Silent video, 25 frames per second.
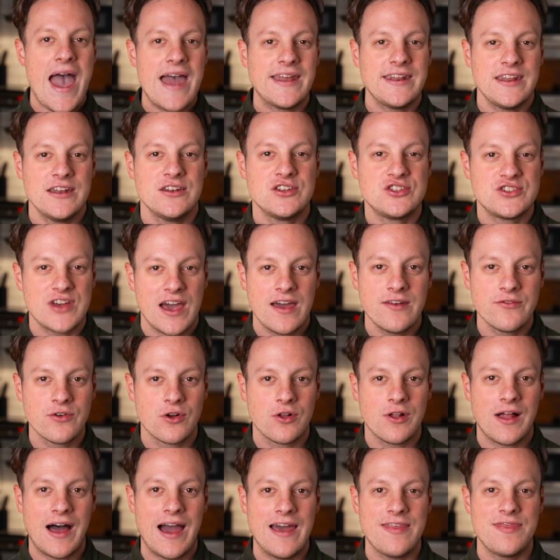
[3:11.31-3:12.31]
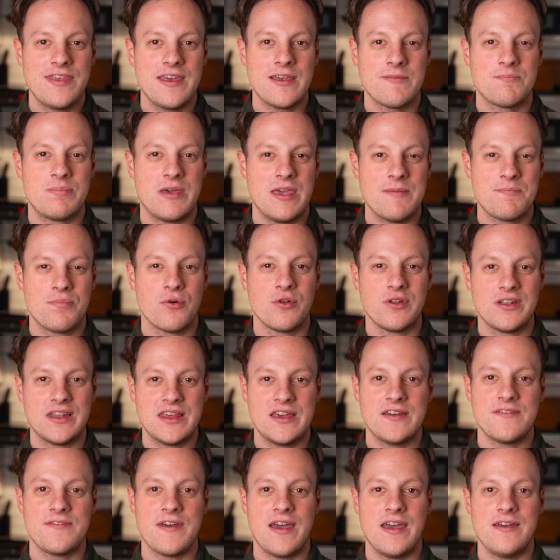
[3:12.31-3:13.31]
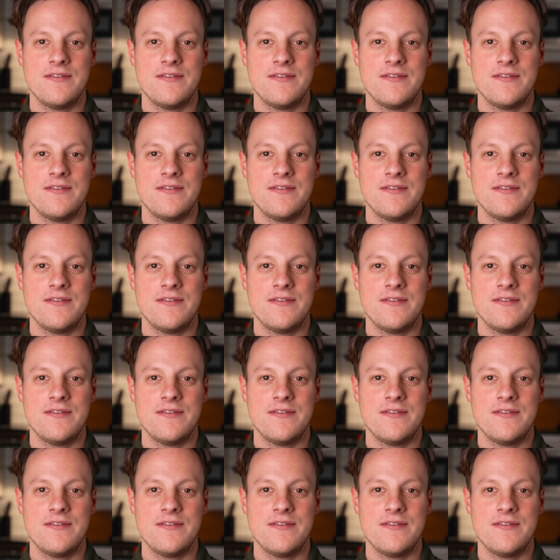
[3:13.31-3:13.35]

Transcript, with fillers: And in general, I think people live